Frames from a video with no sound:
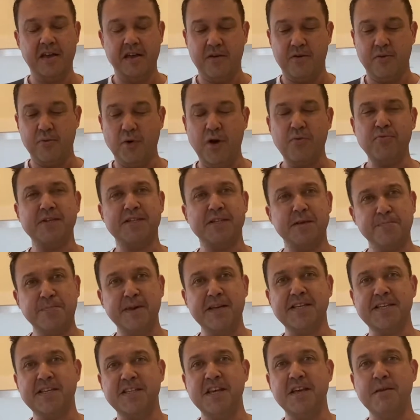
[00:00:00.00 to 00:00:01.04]
What was the
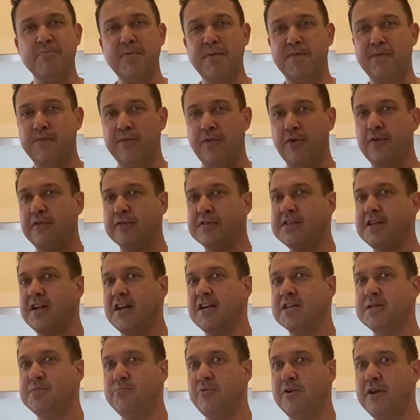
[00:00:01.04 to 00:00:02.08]
best thing before
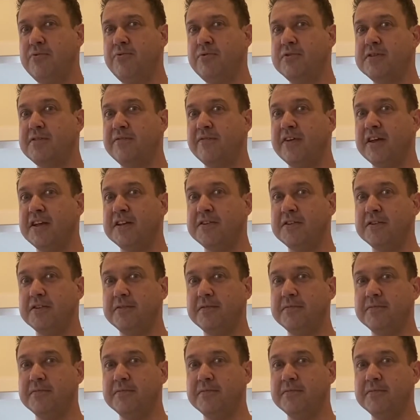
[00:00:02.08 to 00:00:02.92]
sliced bread was invented?